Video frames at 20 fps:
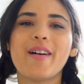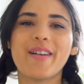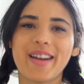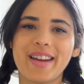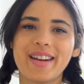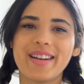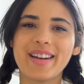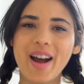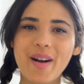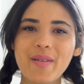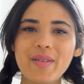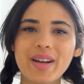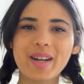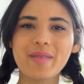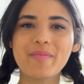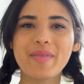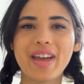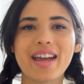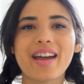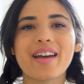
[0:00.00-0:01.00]
Okay, now we're
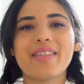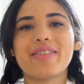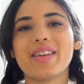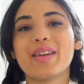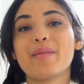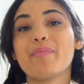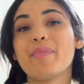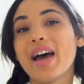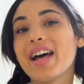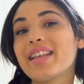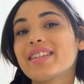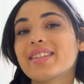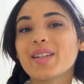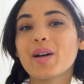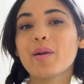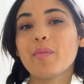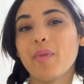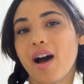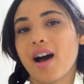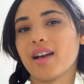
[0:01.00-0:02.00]
gonna make the
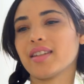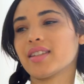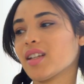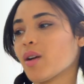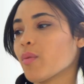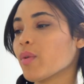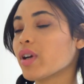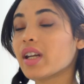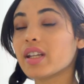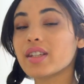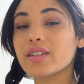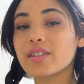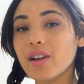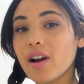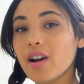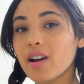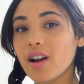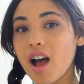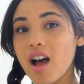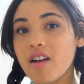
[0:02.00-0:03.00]
pesto pasta. We're gonna
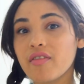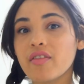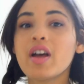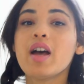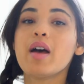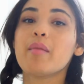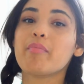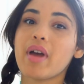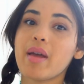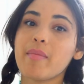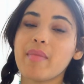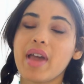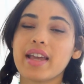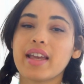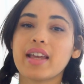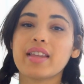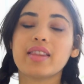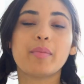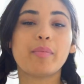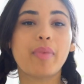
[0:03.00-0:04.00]
start off by
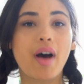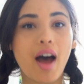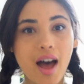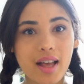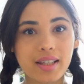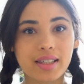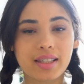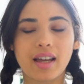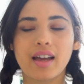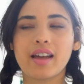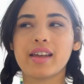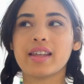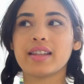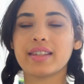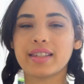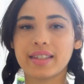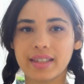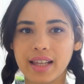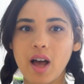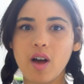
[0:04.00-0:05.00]
making the pasta
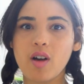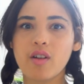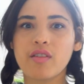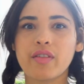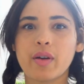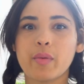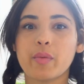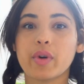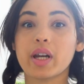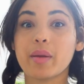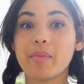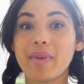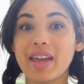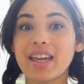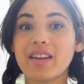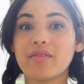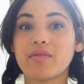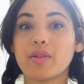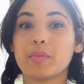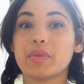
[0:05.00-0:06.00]
itself. We're gonna
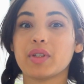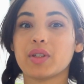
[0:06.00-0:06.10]
make it from